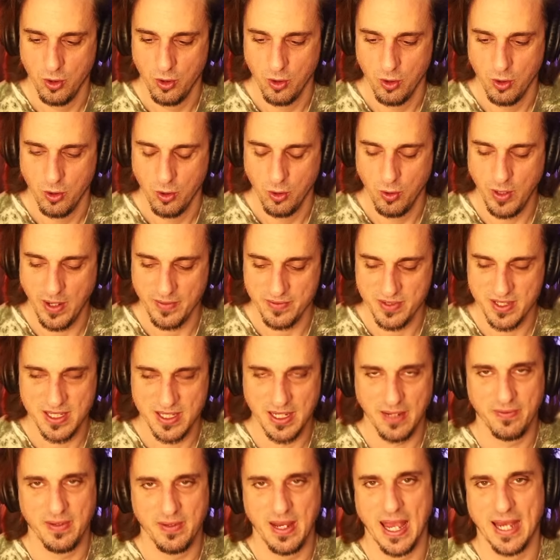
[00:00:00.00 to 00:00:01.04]
who have
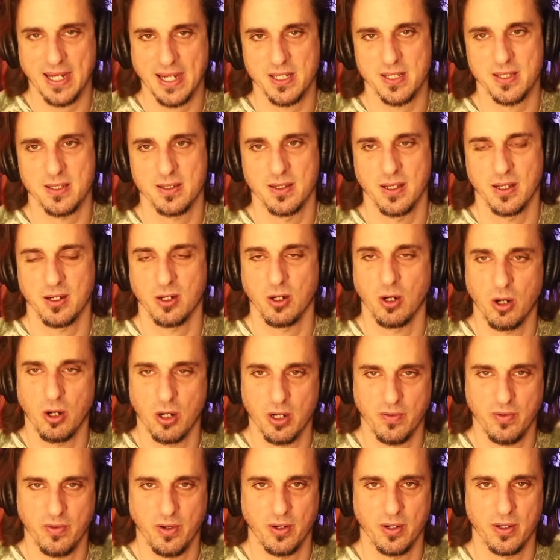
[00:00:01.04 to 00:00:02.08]
stiff necks and are heart
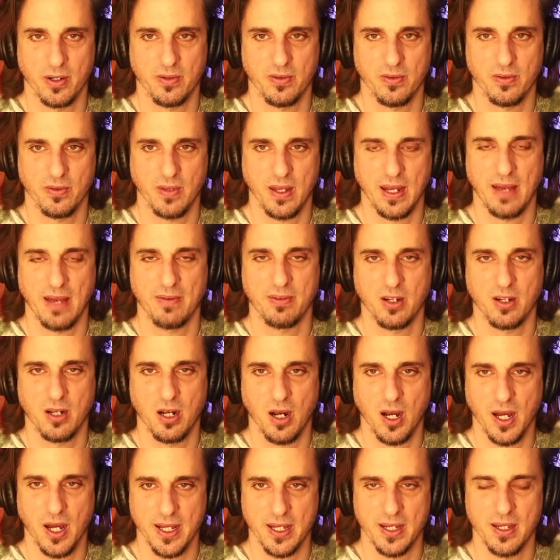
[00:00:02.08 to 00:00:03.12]
of hearts and have
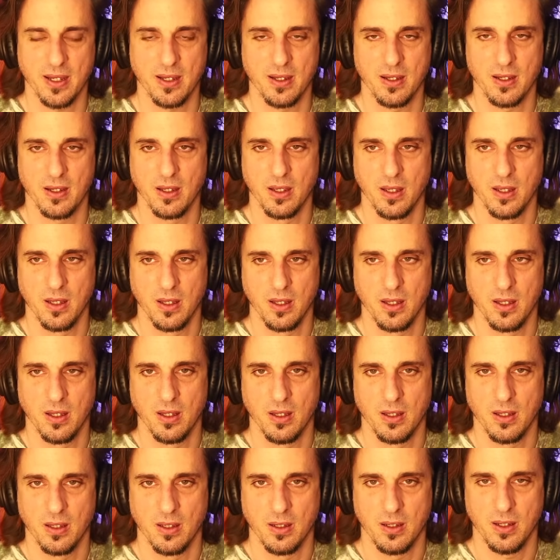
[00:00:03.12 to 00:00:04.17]
cotton
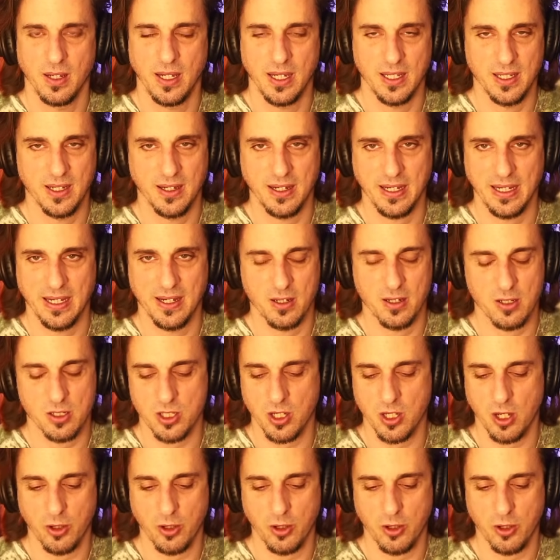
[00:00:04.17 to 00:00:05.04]
in your ears all the